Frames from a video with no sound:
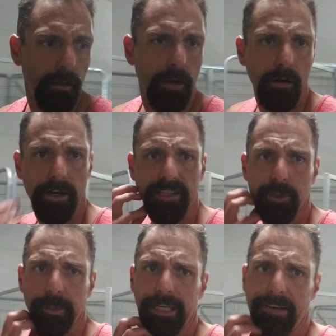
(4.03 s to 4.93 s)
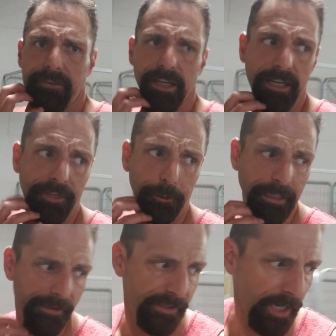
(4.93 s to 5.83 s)
All right, so we have
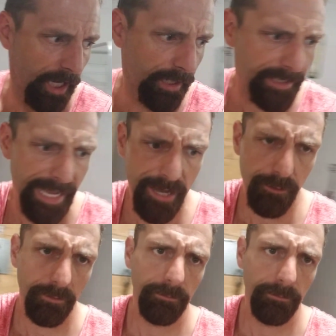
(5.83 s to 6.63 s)
3 of the dogs out,